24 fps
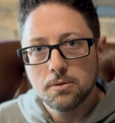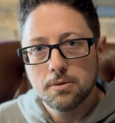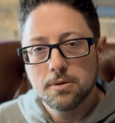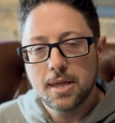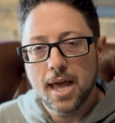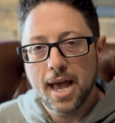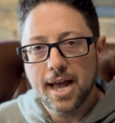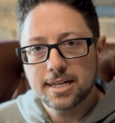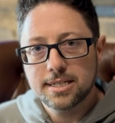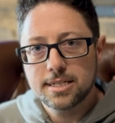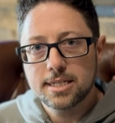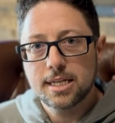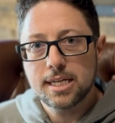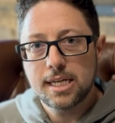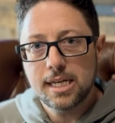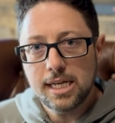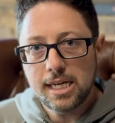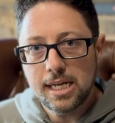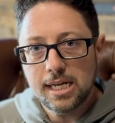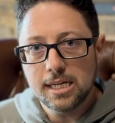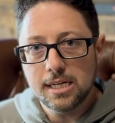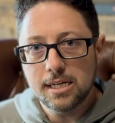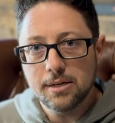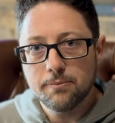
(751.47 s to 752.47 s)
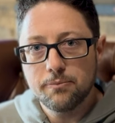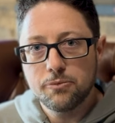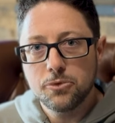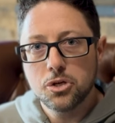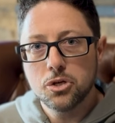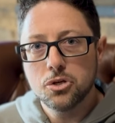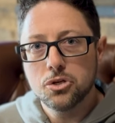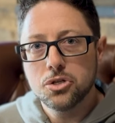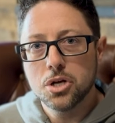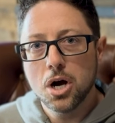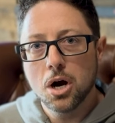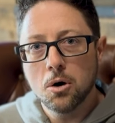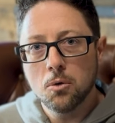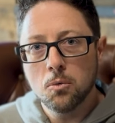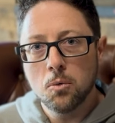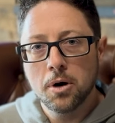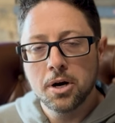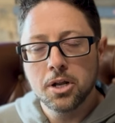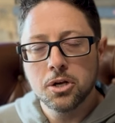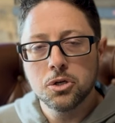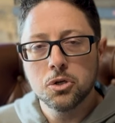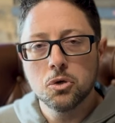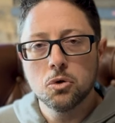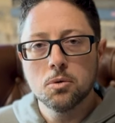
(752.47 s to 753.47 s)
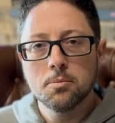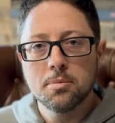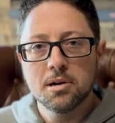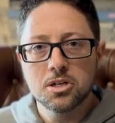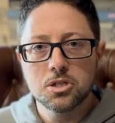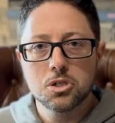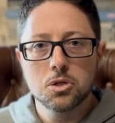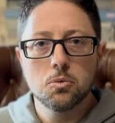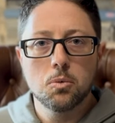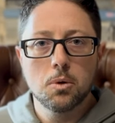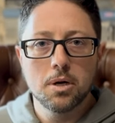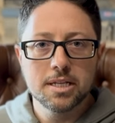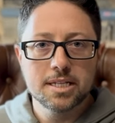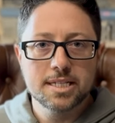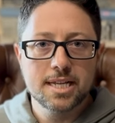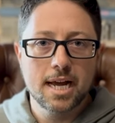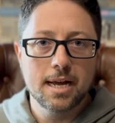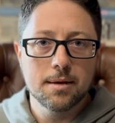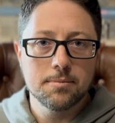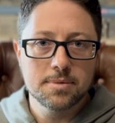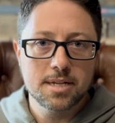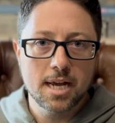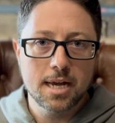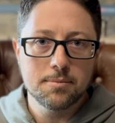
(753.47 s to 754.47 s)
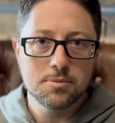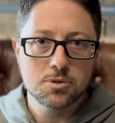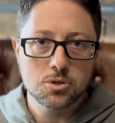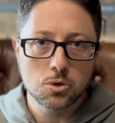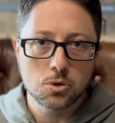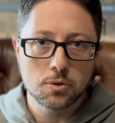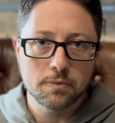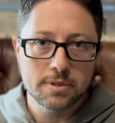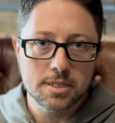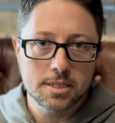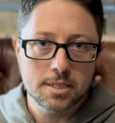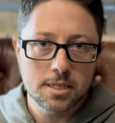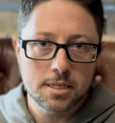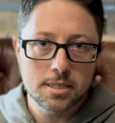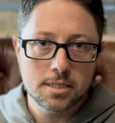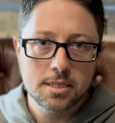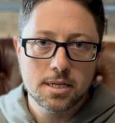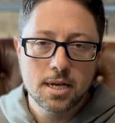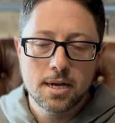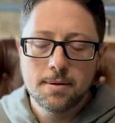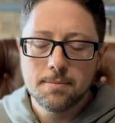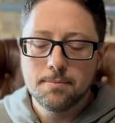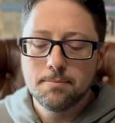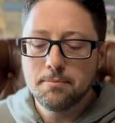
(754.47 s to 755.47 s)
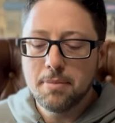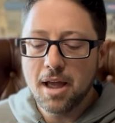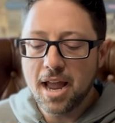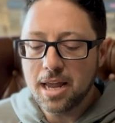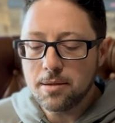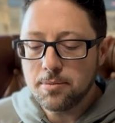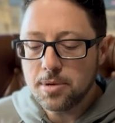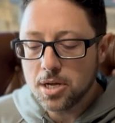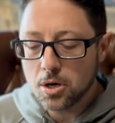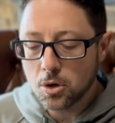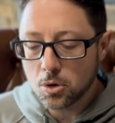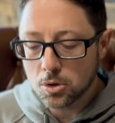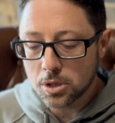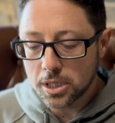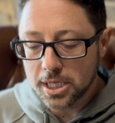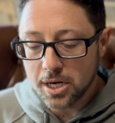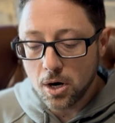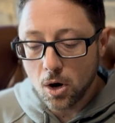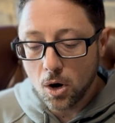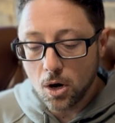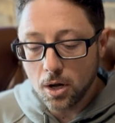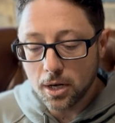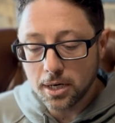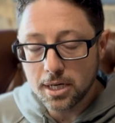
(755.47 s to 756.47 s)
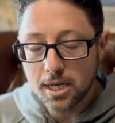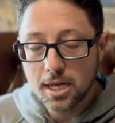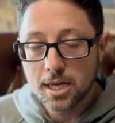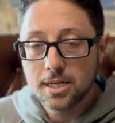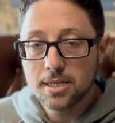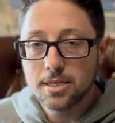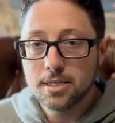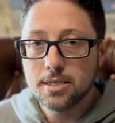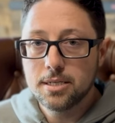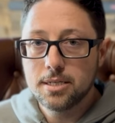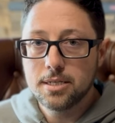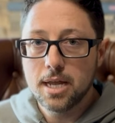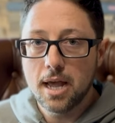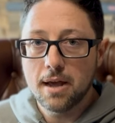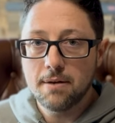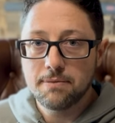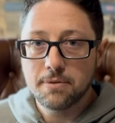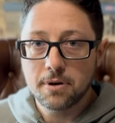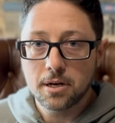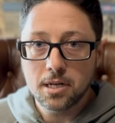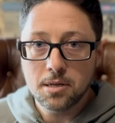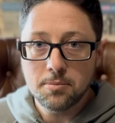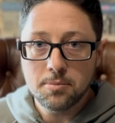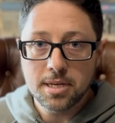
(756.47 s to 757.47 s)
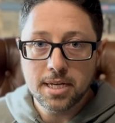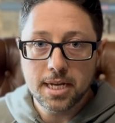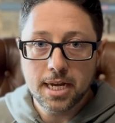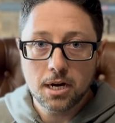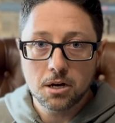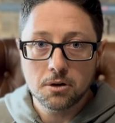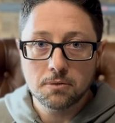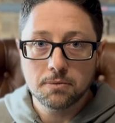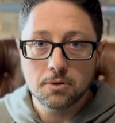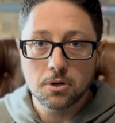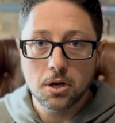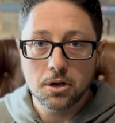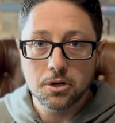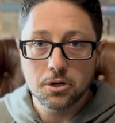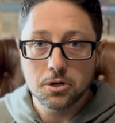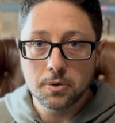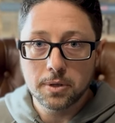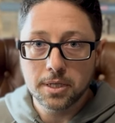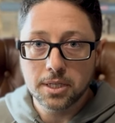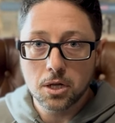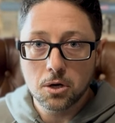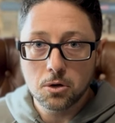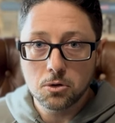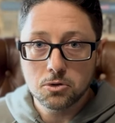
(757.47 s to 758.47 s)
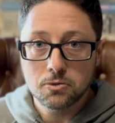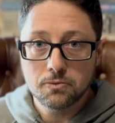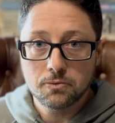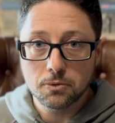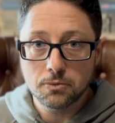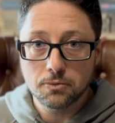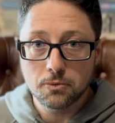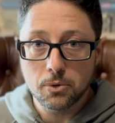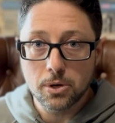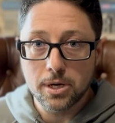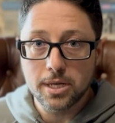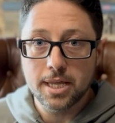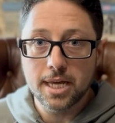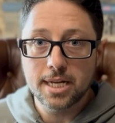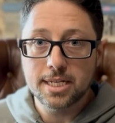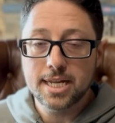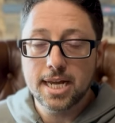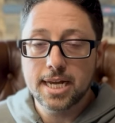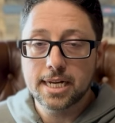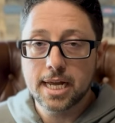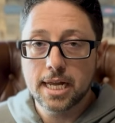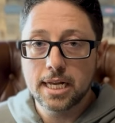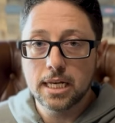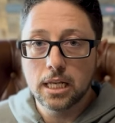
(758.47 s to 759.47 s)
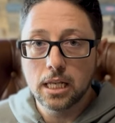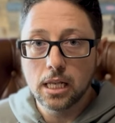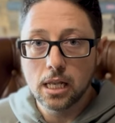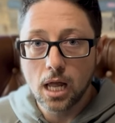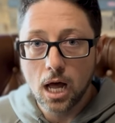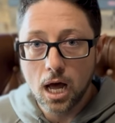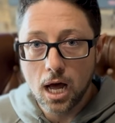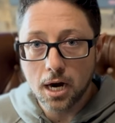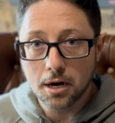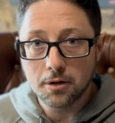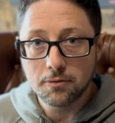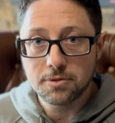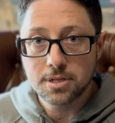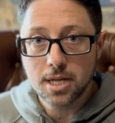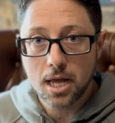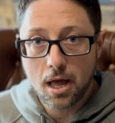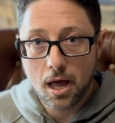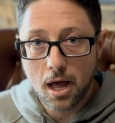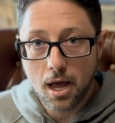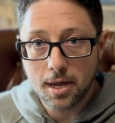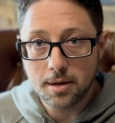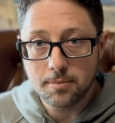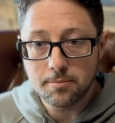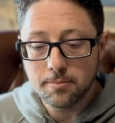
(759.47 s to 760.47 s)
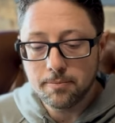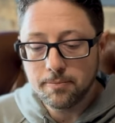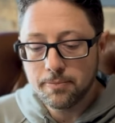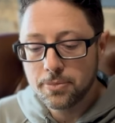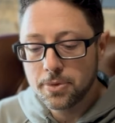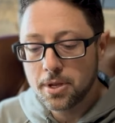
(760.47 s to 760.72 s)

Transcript: That's key. You don't want to do a bunch of one time type services, maybe early on. Definitely be careful on doing those for free. They take a lot of time.